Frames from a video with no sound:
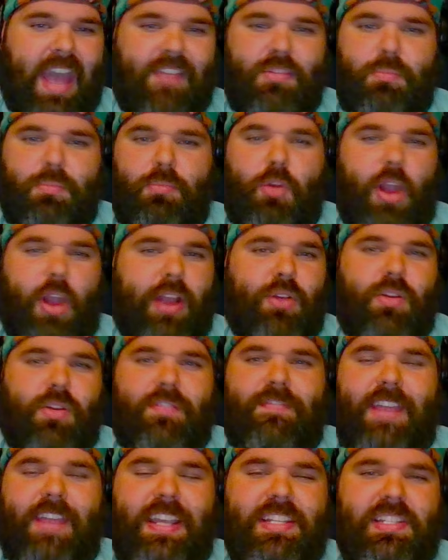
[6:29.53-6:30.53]
a greater
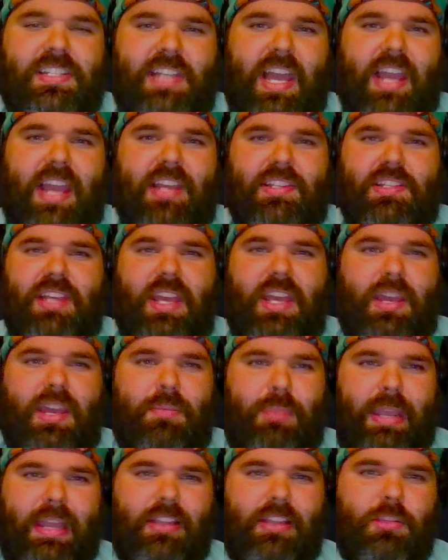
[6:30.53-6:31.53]
effect size.
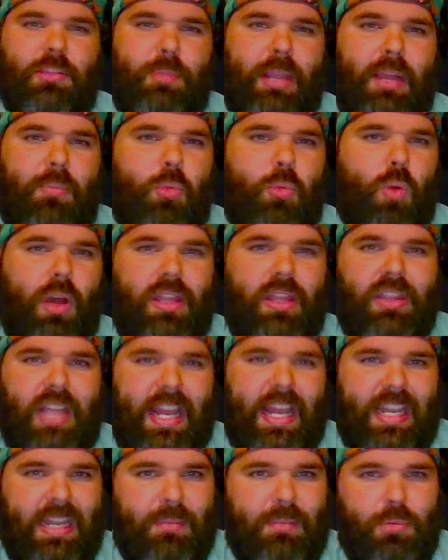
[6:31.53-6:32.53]
Being able to pick up 1
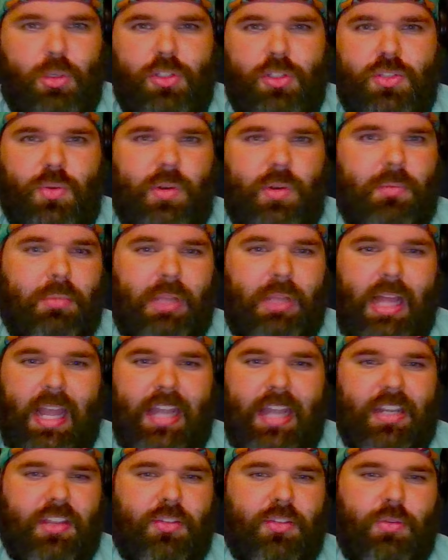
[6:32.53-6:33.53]
lightning bolt or a
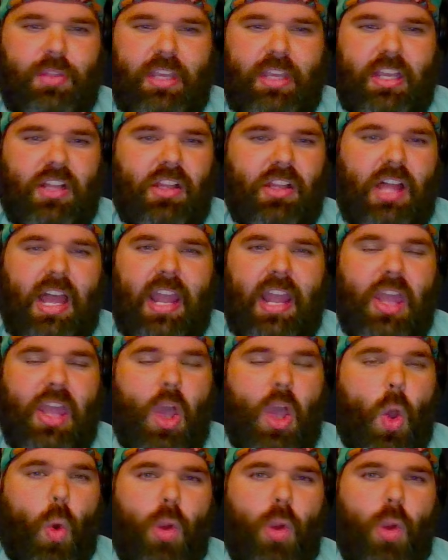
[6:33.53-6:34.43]
blind through the Eagle Eye,